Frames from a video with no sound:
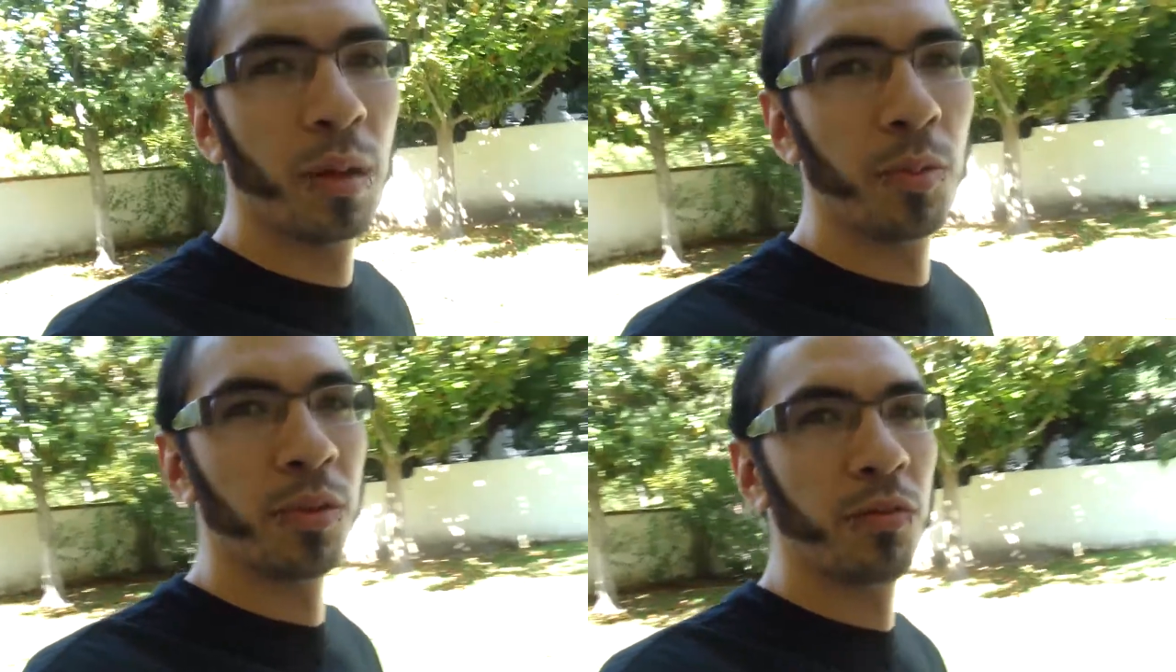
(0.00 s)

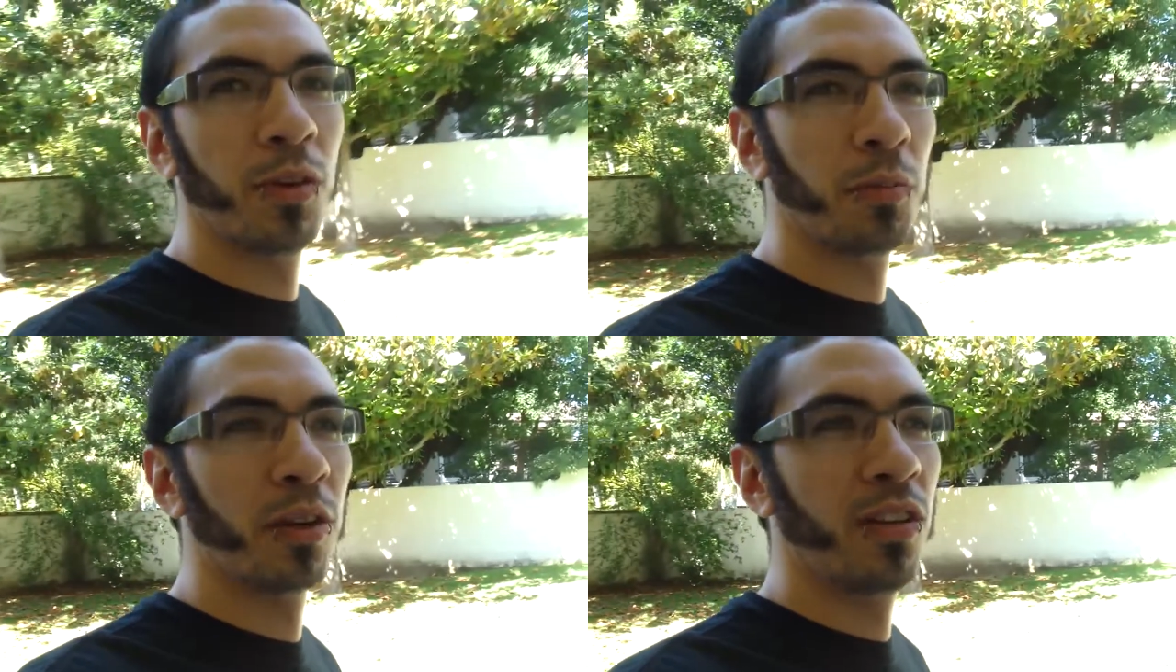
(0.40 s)
probably
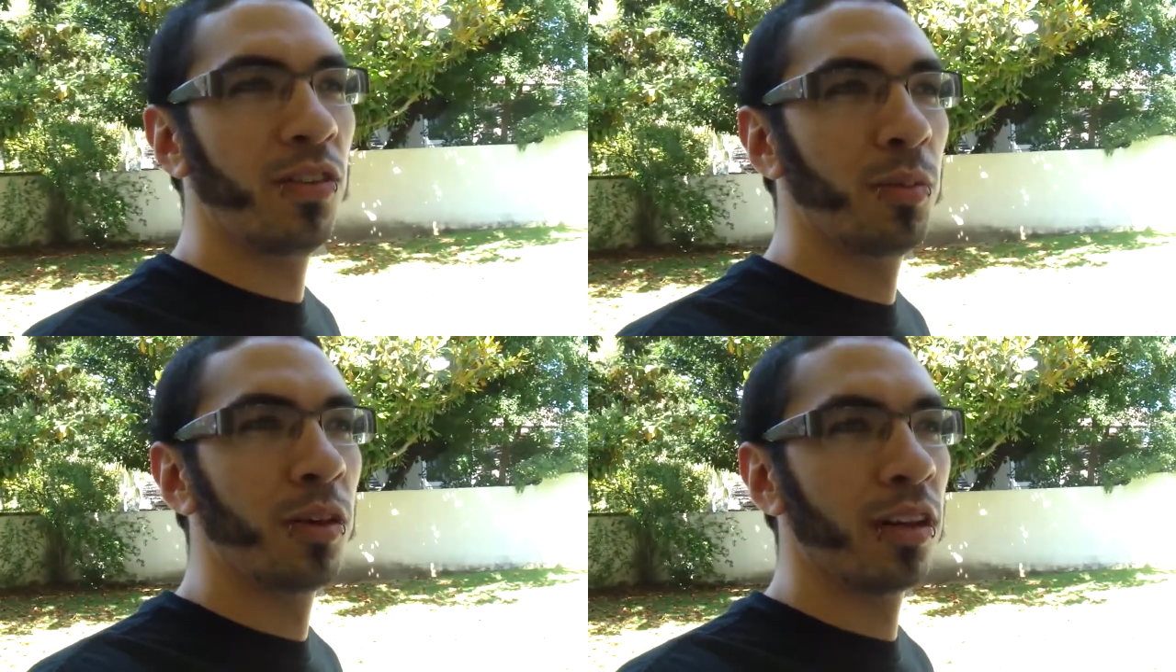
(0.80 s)
feel pretty
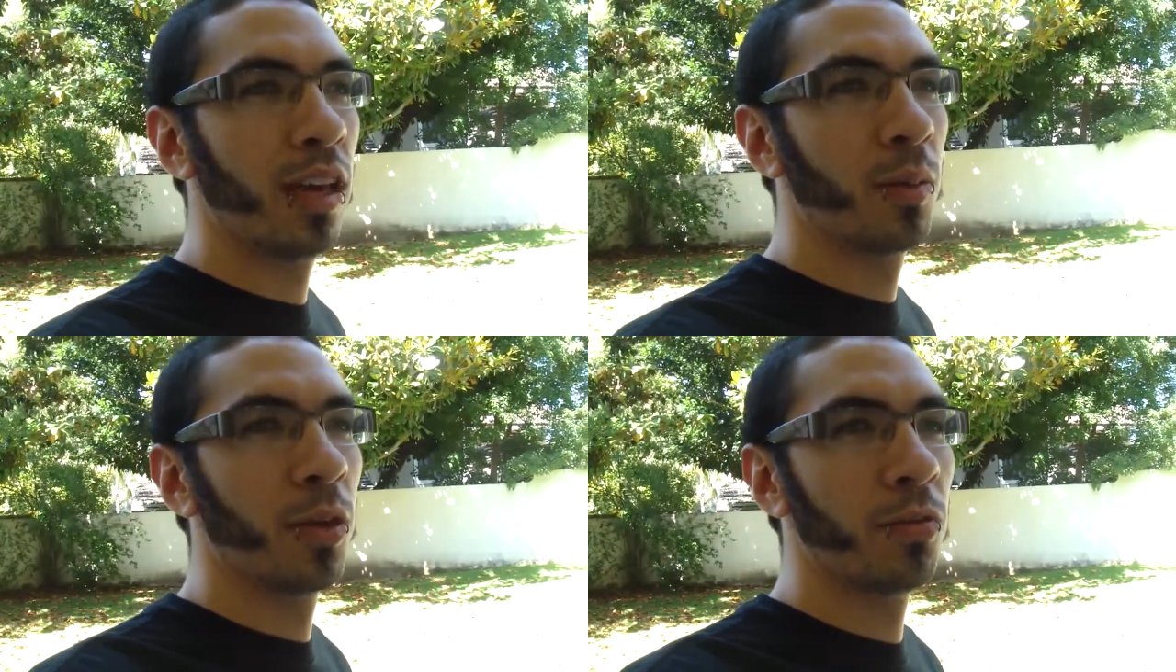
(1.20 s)
stupid on
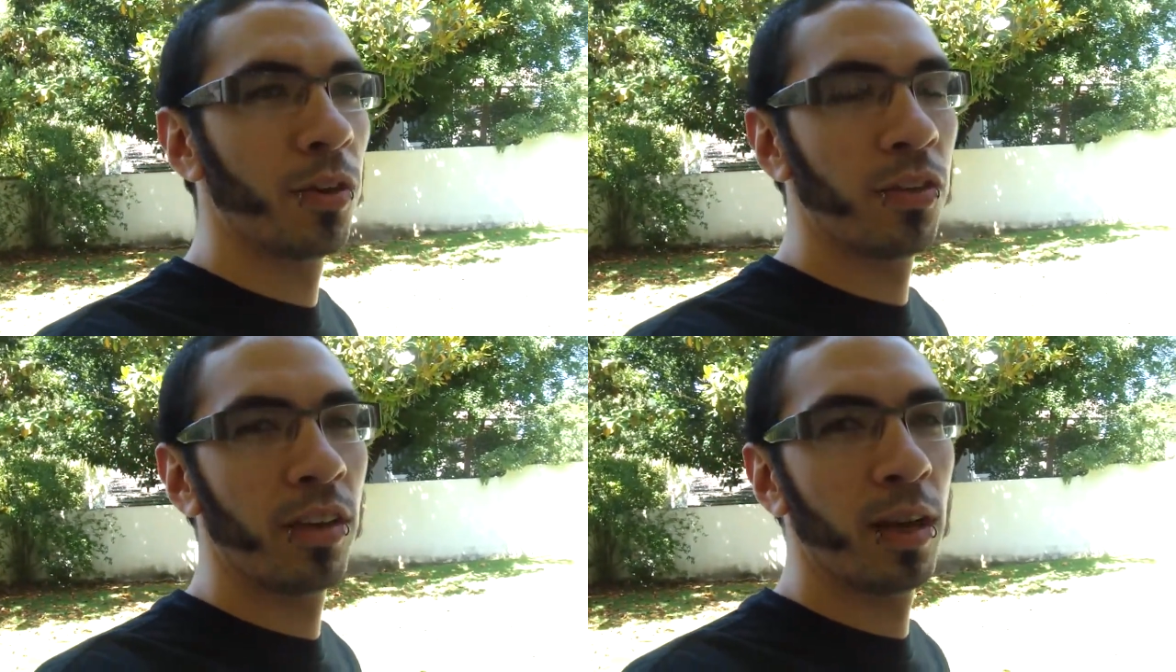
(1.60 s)
camera the
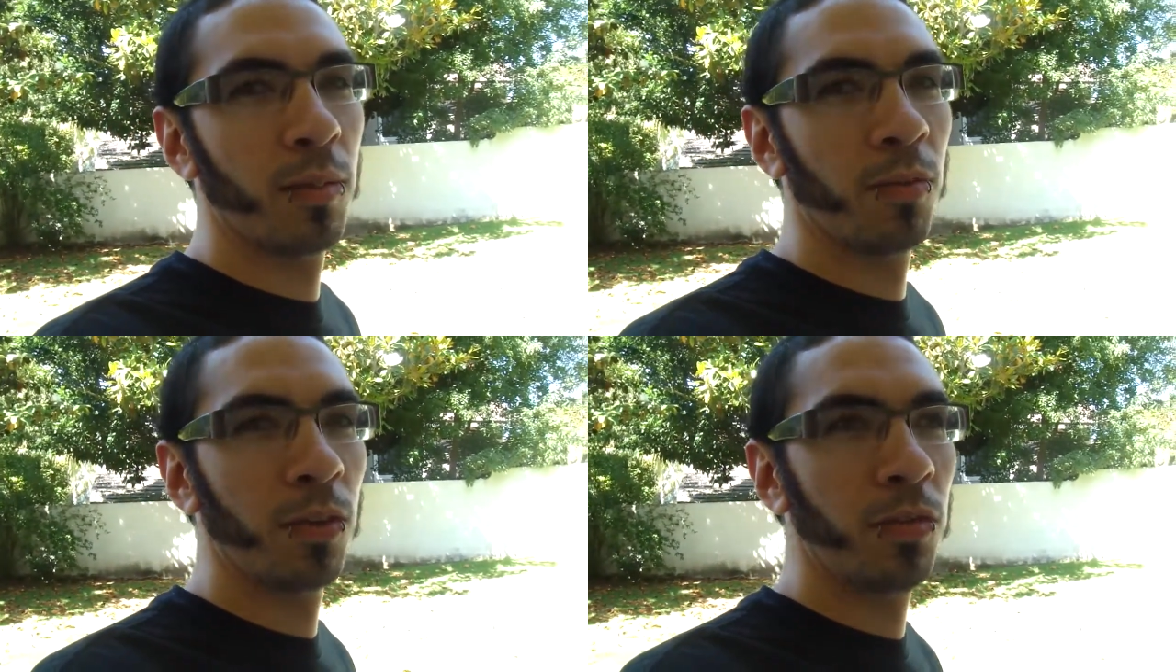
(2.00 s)
first
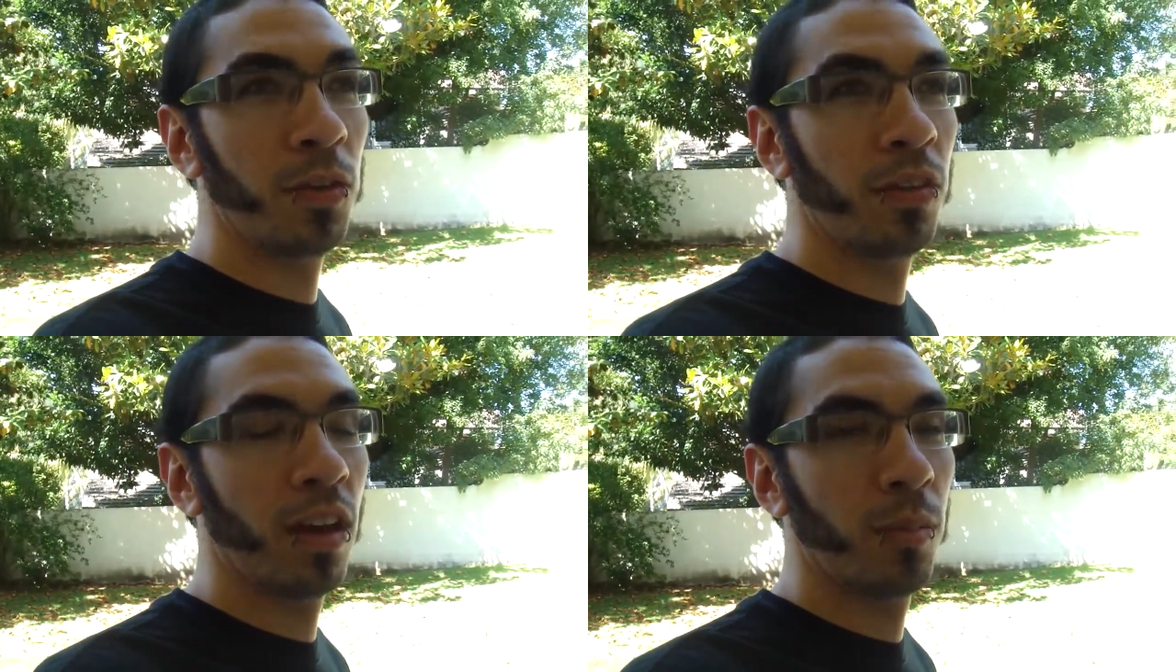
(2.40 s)

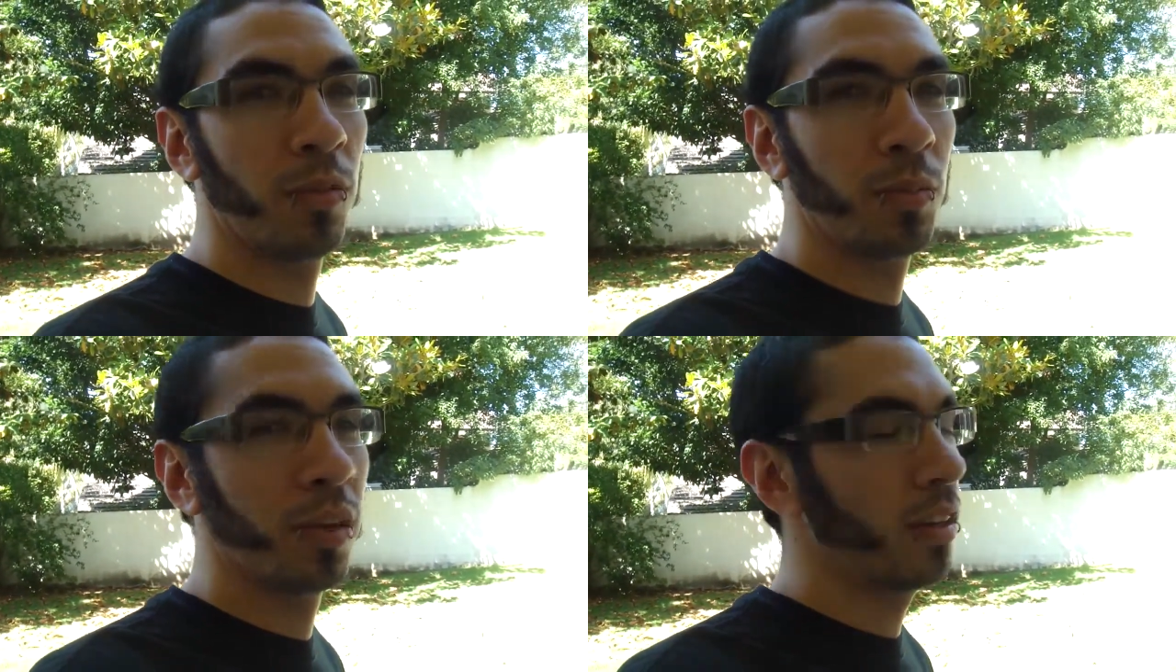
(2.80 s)
few
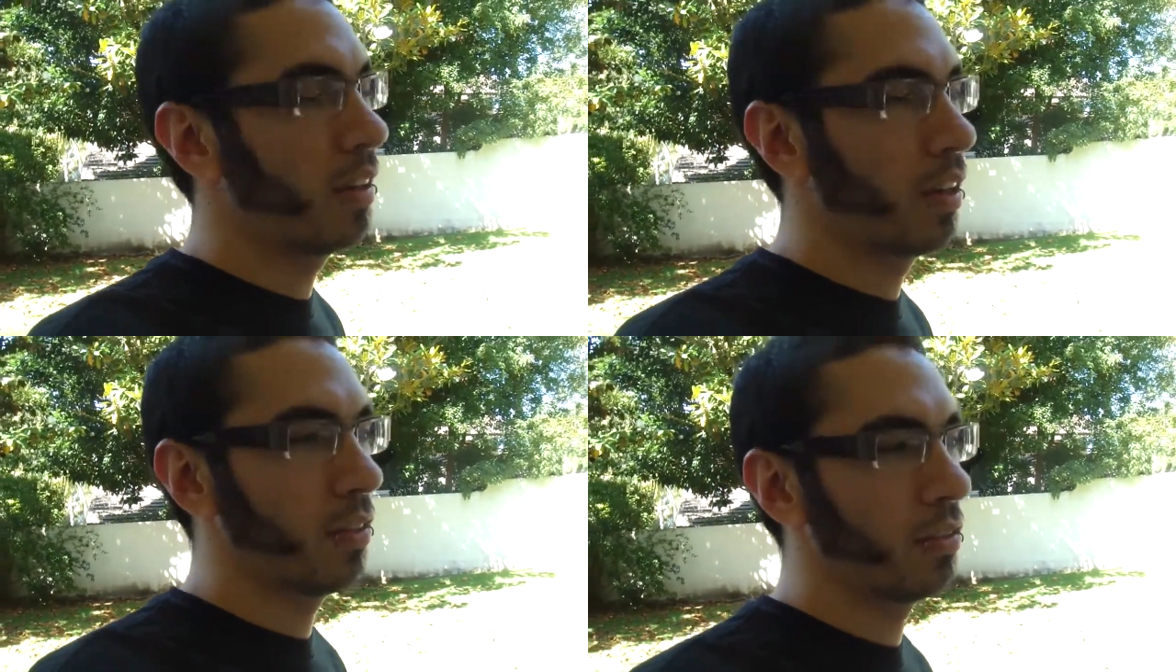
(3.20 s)
times, but
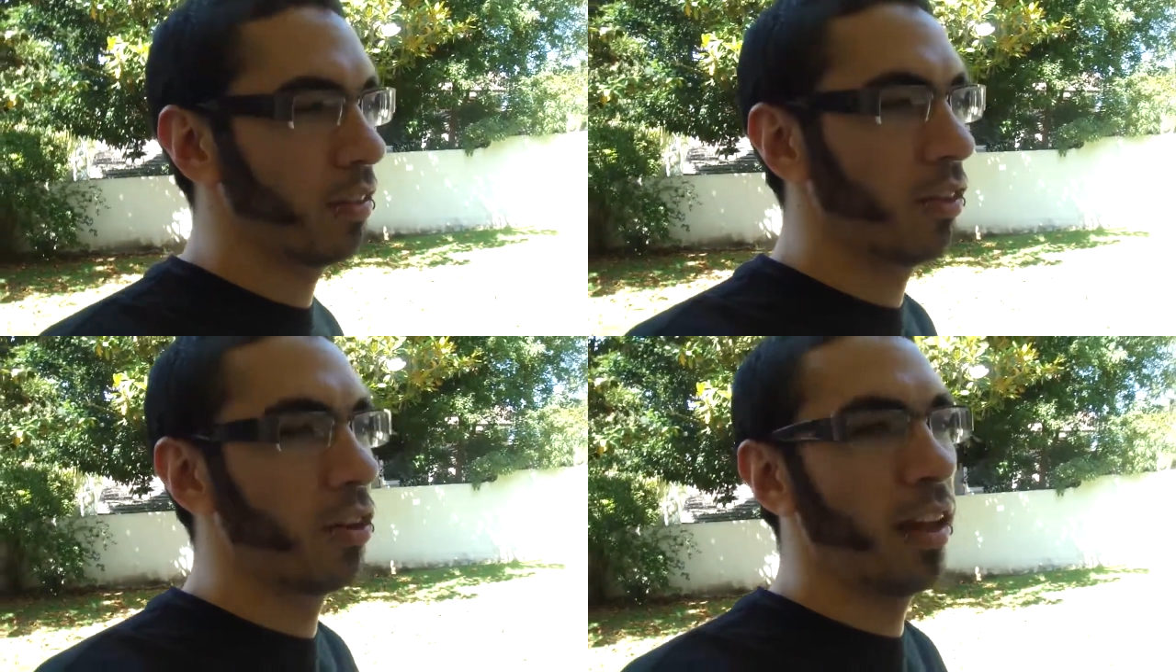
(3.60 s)

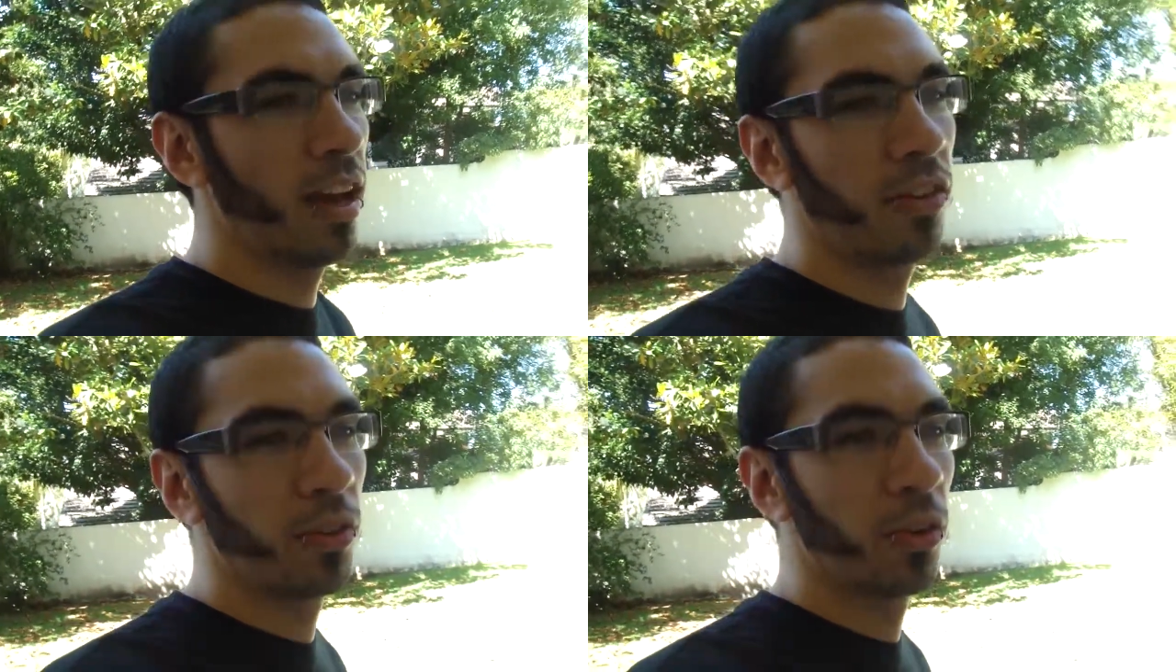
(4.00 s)
it's all
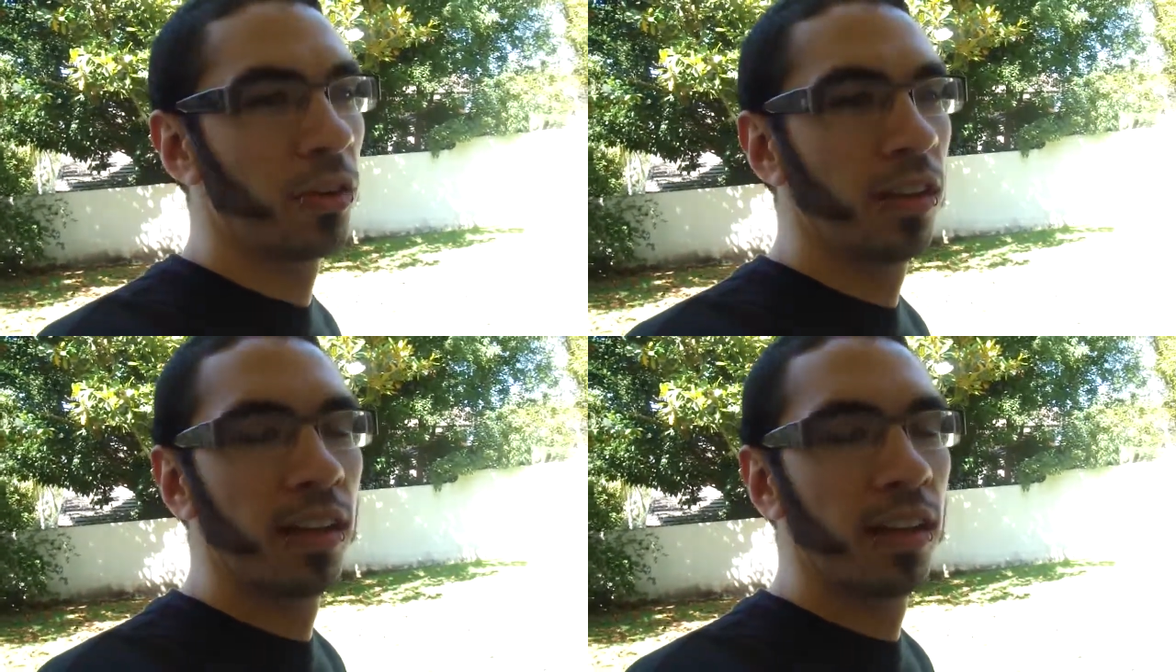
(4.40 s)
natural.